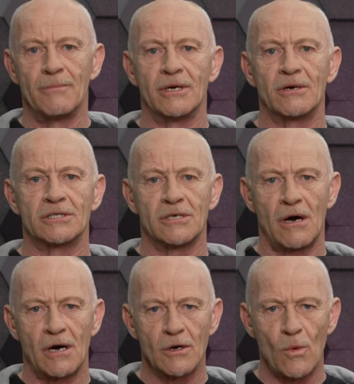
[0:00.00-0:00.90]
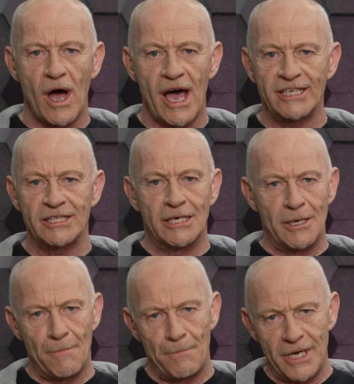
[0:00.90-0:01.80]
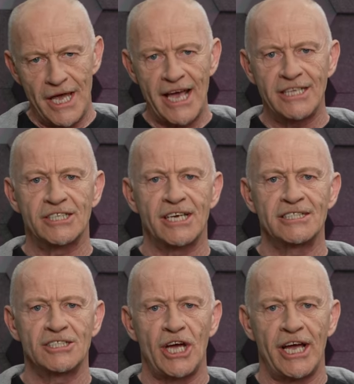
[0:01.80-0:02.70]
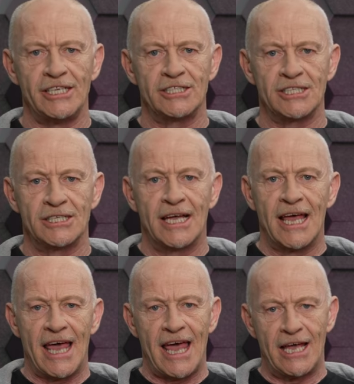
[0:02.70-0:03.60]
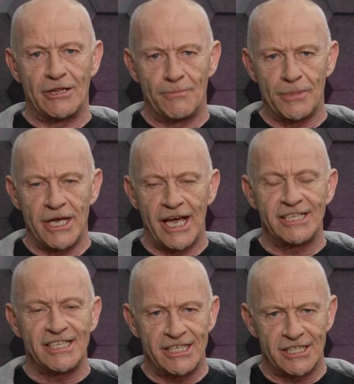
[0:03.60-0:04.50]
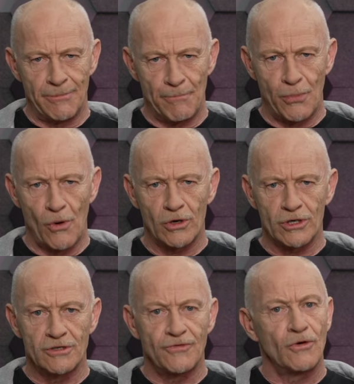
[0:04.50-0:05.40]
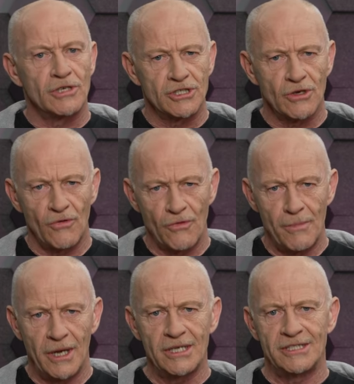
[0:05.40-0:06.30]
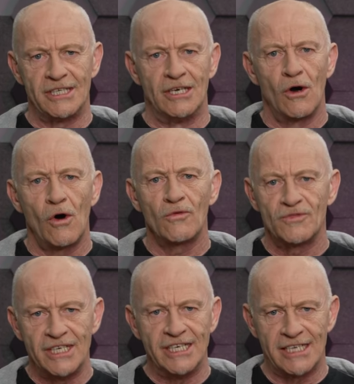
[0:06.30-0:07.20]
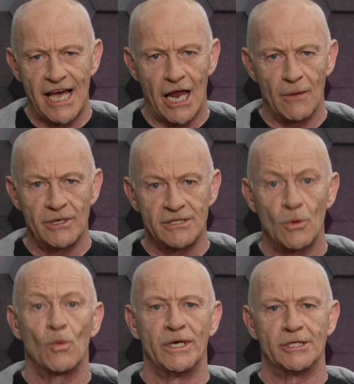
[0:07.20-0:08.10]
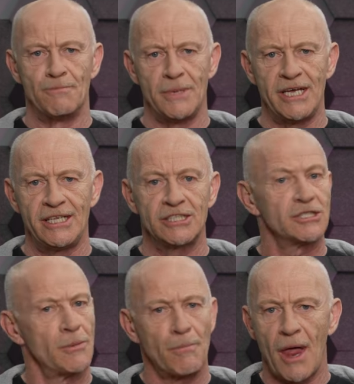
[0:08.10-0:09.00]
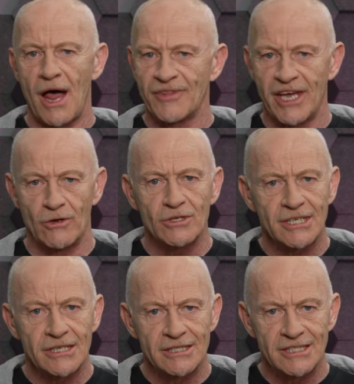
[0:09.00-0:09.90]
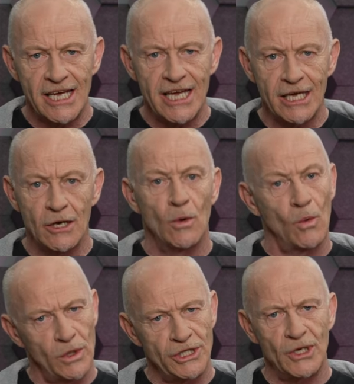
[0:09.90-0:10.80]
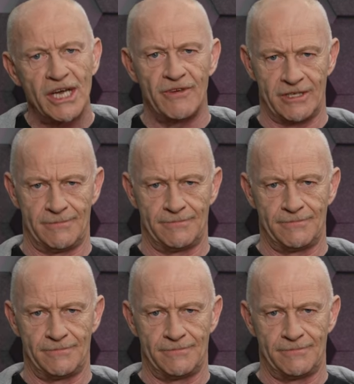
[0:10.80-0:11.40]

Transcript: because otherwise pH can change and the pH is important for the solubility of these elements, which means the plant cannot take what you give it.